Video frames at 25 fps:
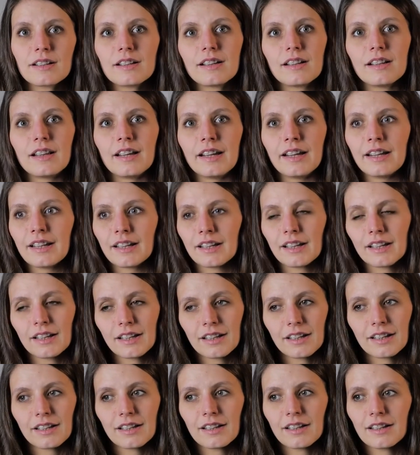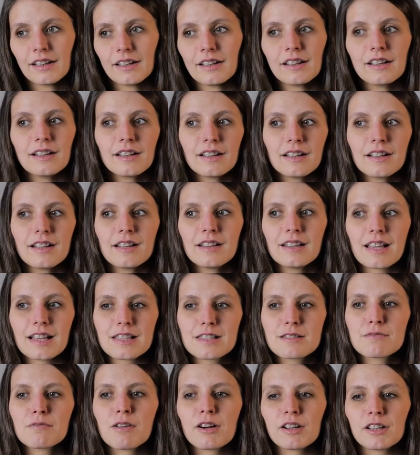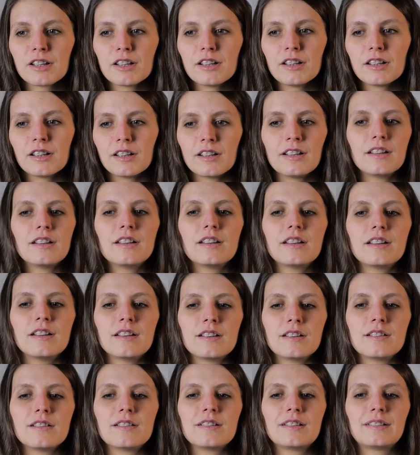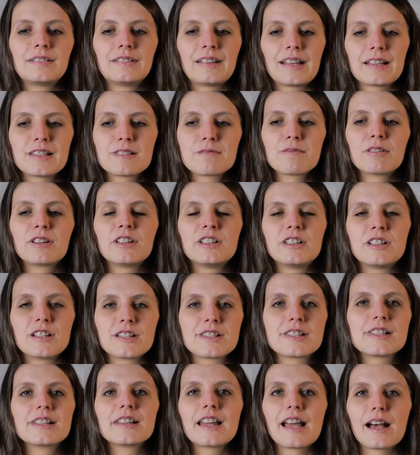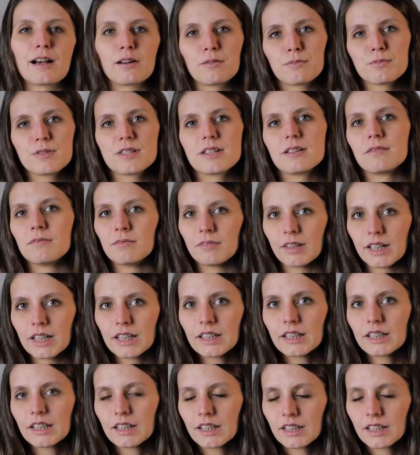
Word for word: like that's what that's what doesn't help someone